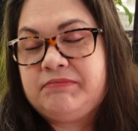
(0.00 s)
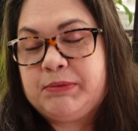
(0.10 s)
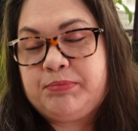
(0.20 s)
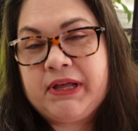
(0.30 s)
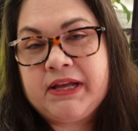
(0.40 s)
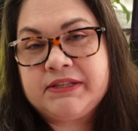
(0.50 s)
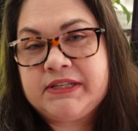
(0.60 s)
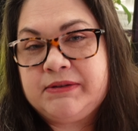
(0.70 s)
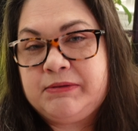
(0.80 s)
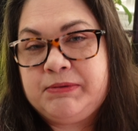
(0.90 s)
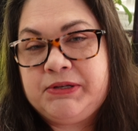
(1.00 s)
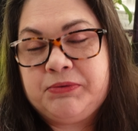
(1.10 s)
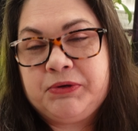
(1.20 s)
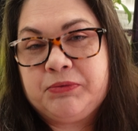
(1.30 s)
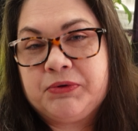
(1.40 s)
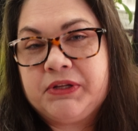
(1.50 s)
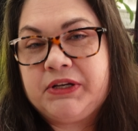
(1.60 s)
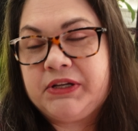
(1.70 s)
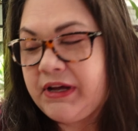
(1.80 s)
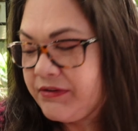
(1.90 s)
the plants seem to be doing really
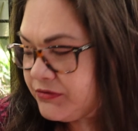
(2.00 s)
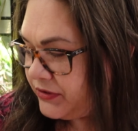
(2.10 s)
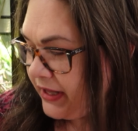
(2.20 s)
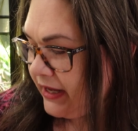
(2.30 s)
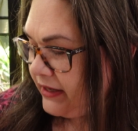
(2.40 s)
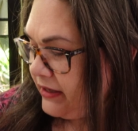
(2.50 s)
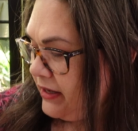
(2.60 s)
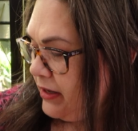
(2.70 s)
good after that.